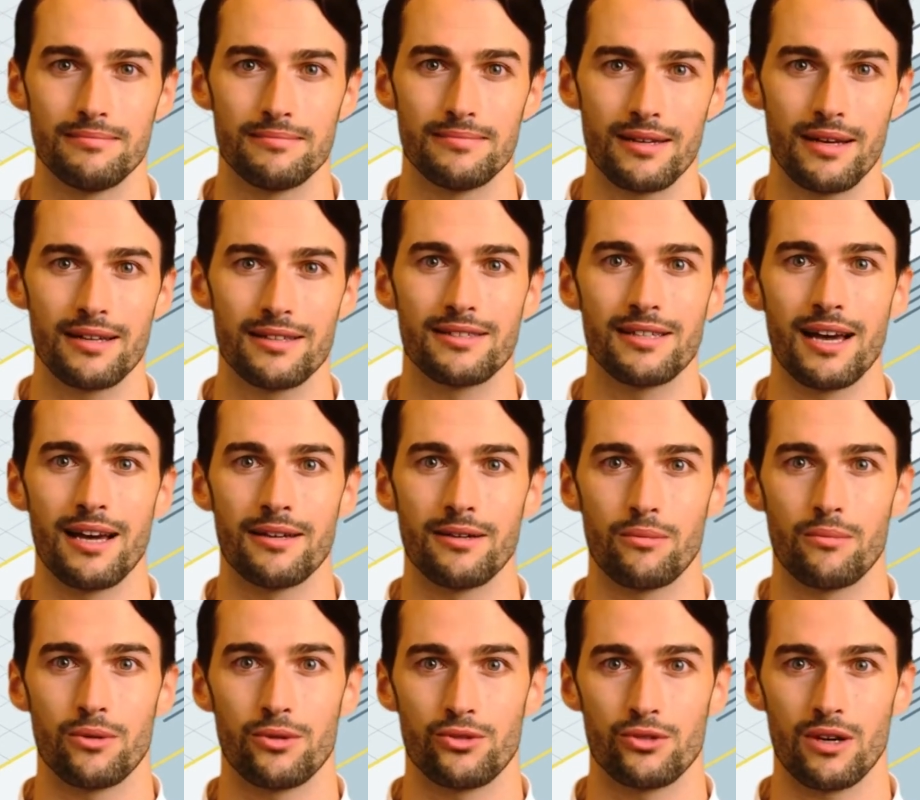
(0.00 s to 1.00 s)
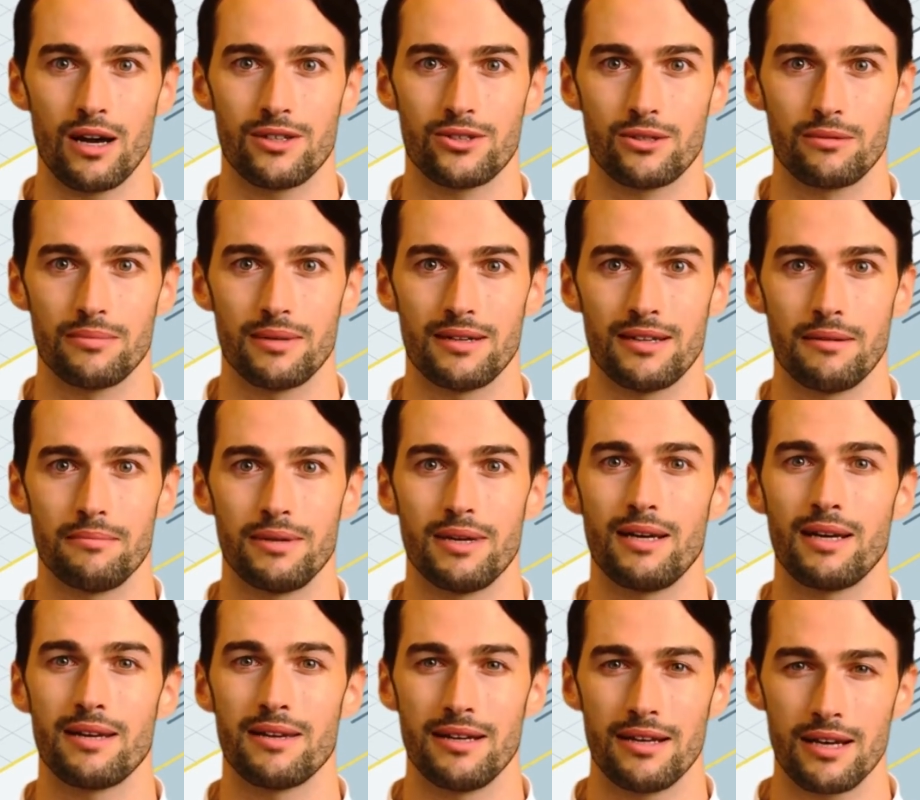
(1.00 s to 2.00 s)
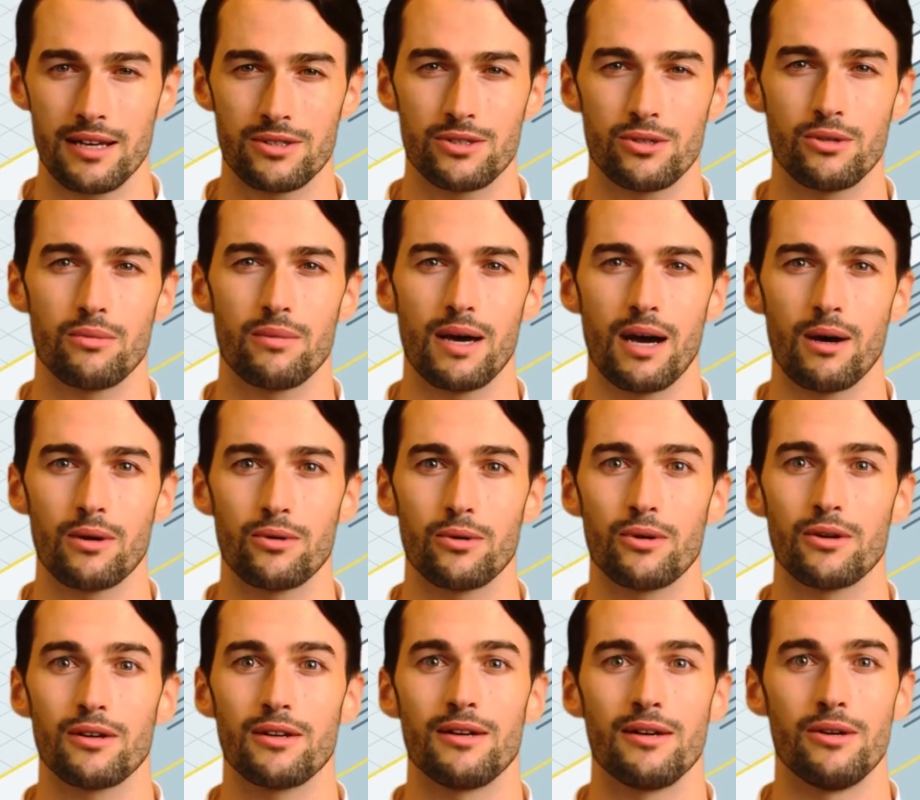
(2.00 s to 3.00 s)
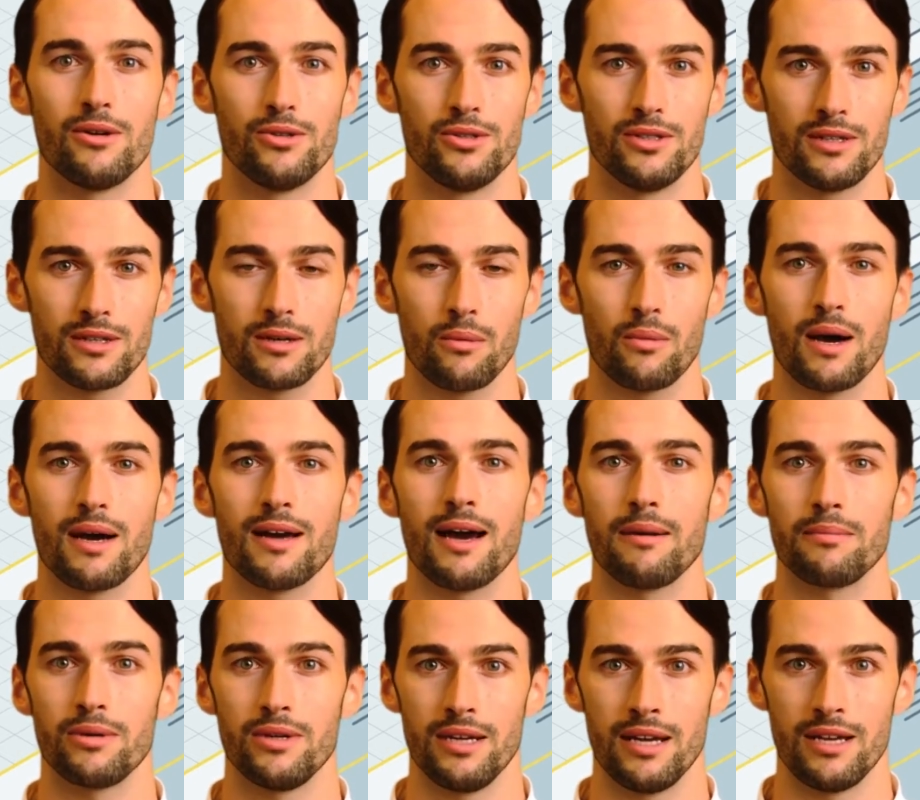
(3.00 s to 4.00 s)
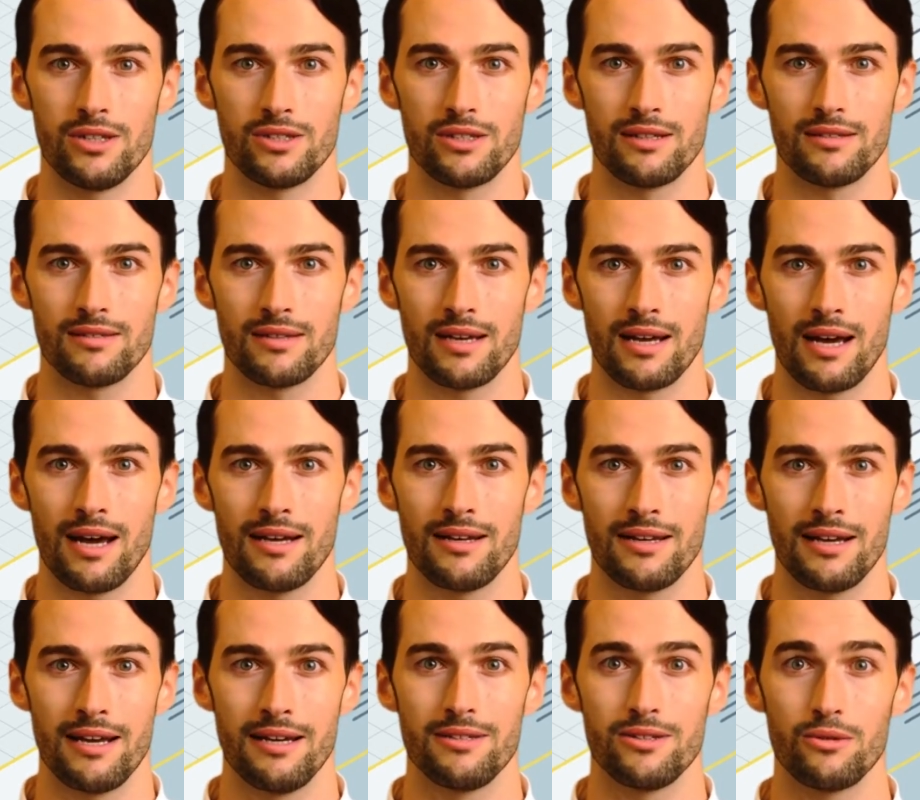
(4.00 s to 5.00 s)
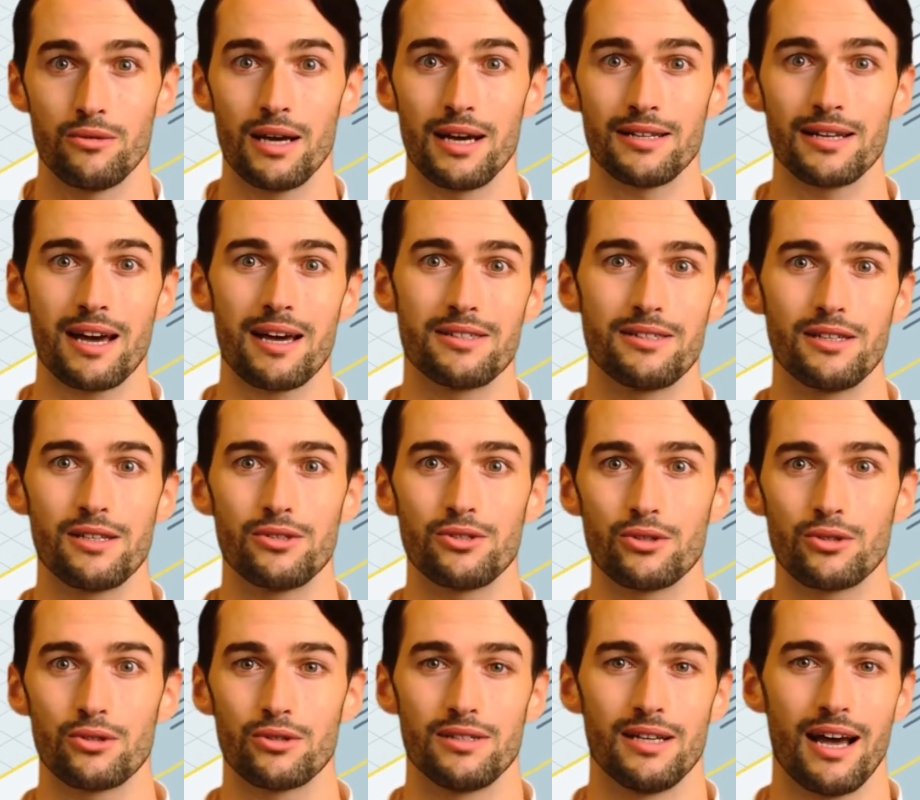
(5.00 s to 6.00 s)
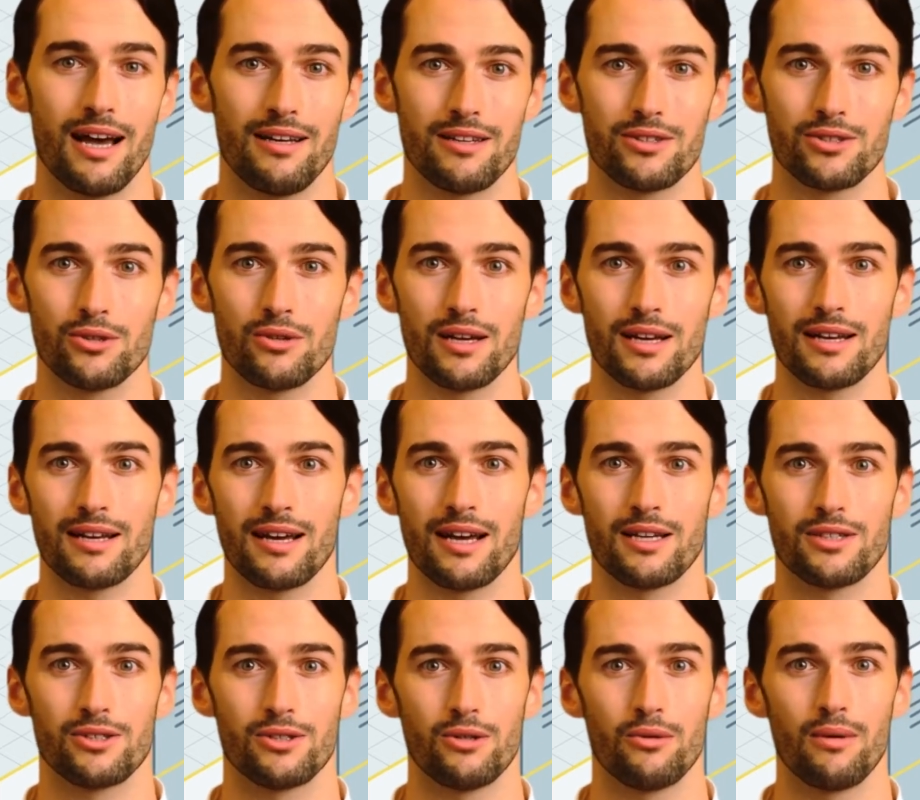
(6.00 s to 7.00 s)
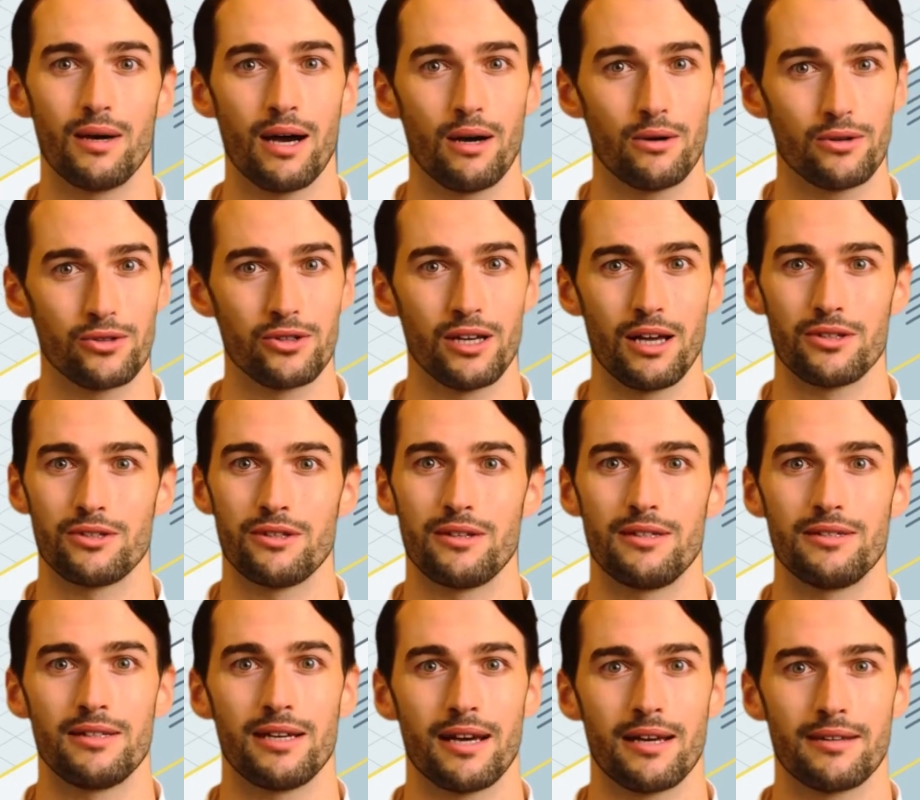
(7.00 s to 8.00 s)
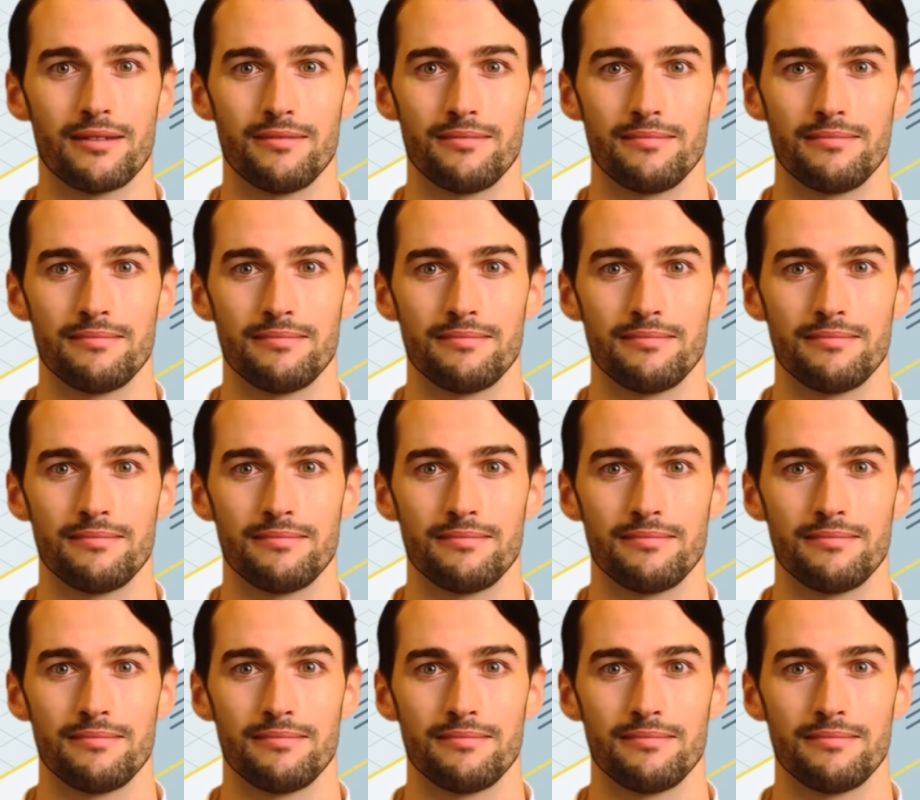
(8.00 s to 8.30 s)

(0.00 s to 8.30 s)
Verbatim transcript: An attacker will try to manipulate the SQL query used in the web application and gain direct access to your data during an SQL injection attack.